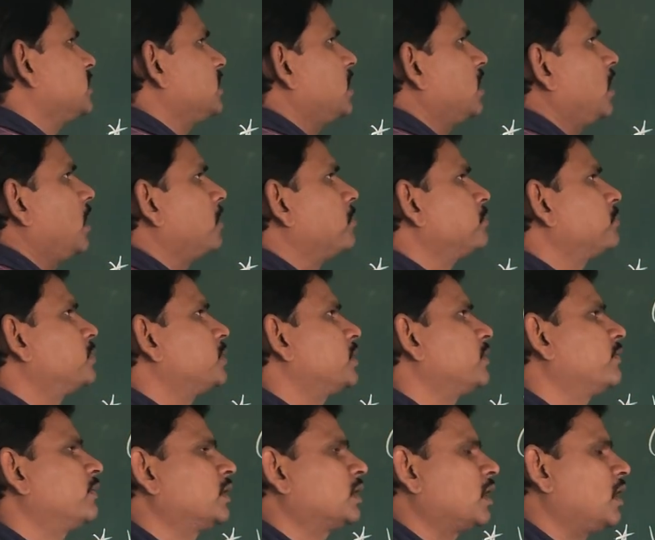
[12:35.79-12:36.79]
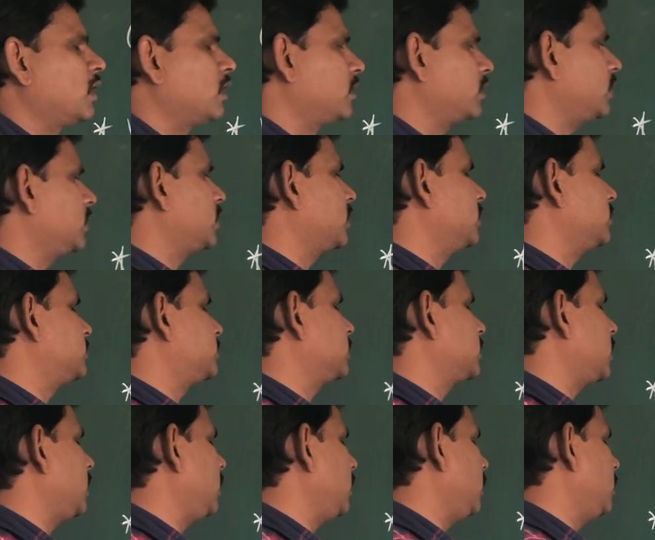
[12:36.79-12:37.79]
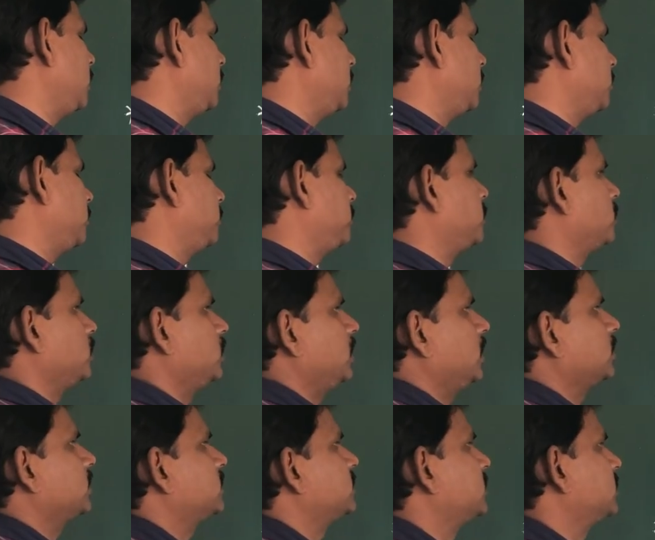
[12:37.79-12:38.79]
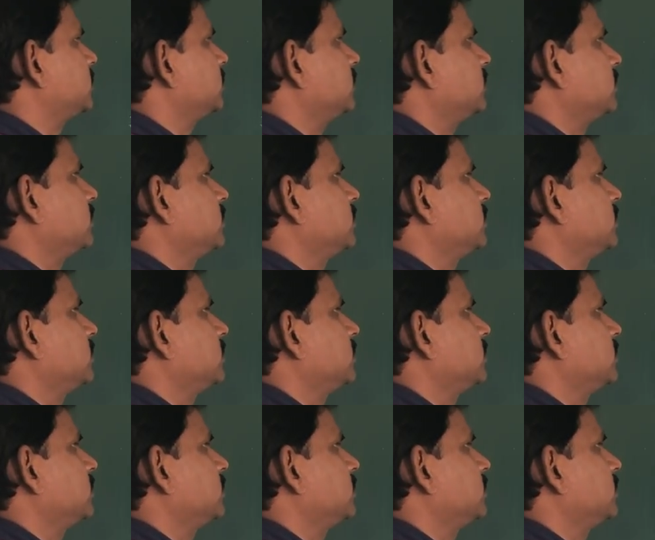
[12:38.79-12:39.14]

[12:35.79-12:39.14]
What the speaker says: in improving agricultural products.